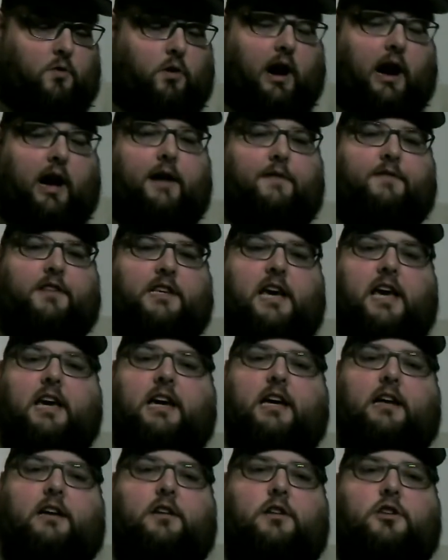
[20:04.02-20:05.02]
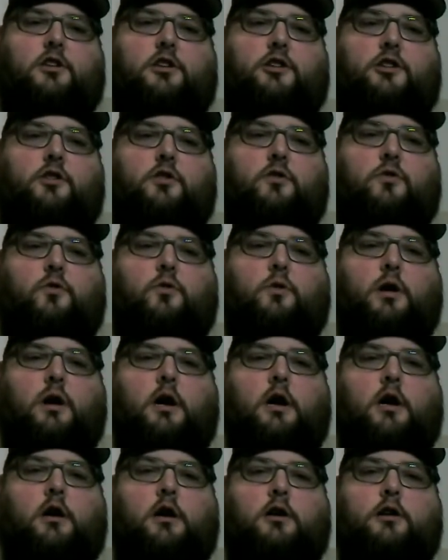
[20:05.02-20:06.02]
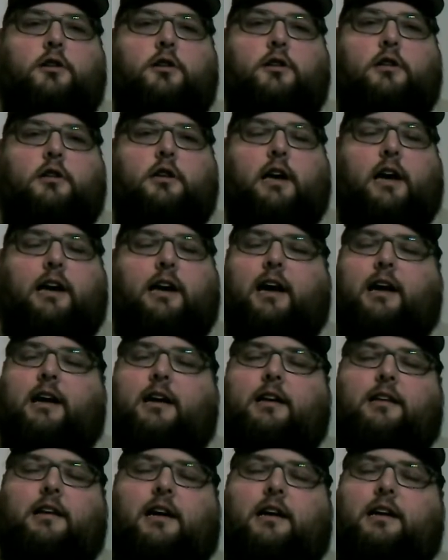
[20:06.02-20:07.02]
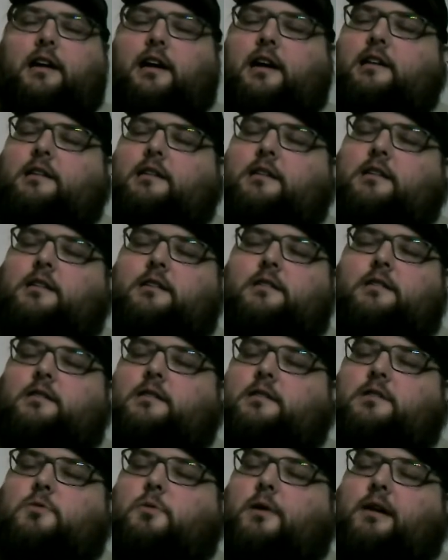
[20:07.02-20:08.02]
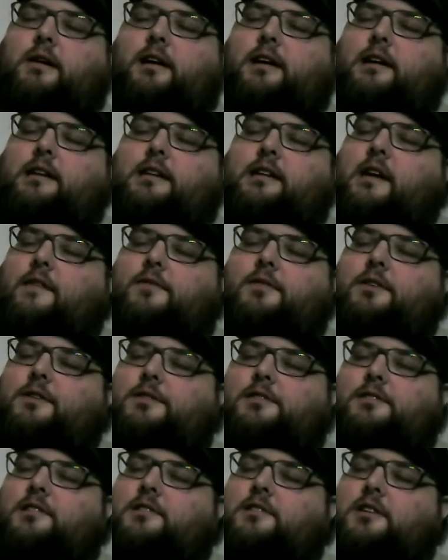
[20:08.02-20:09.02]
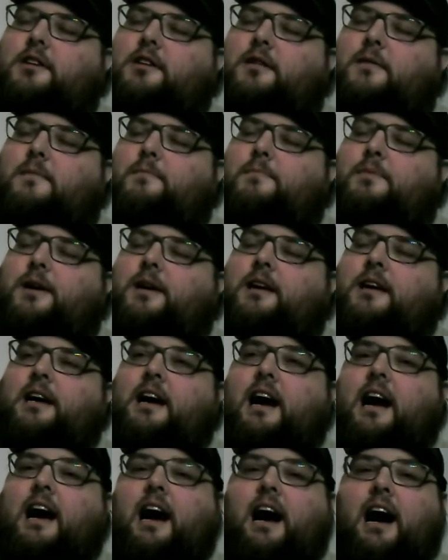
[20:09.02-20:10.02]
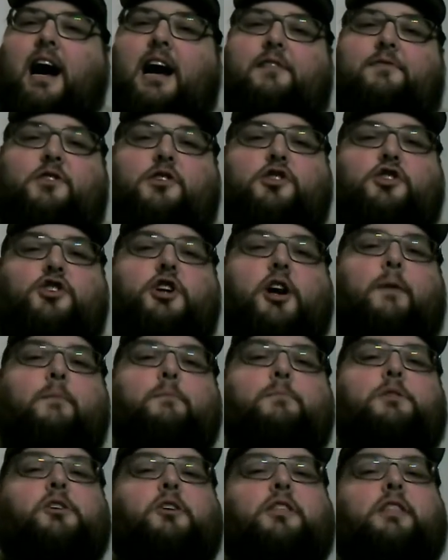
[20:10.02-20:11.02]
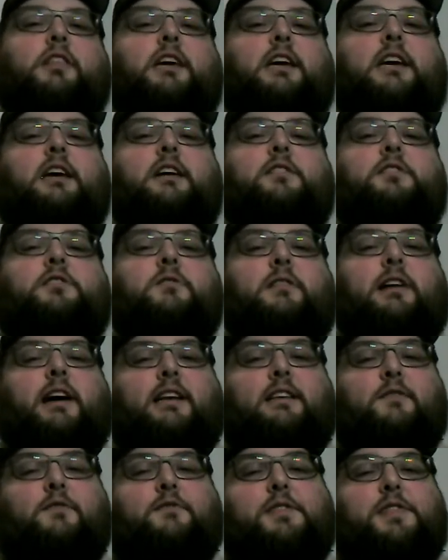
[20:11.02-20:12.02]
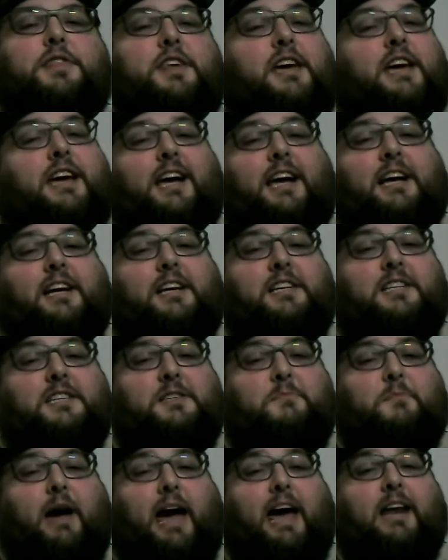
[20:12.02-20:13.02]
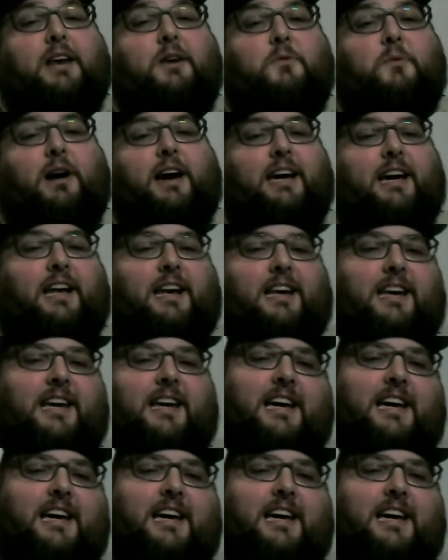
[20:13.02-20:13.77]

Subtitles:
I've taken to, and I swear I'd never use this term, but I've jumped on the Internet of Things bandwagon,